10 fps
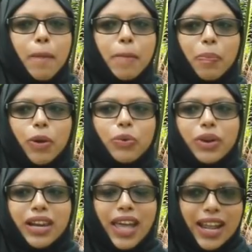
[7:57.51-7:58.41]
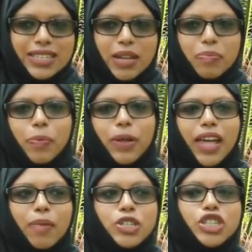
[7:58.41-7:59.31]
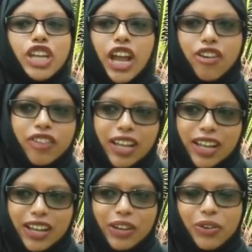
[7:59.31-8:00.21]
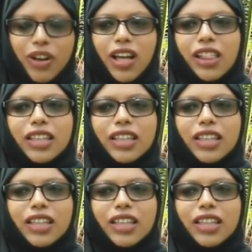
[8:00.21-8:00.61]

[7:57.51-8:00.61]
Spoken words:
people relate and people kept sharing, you know,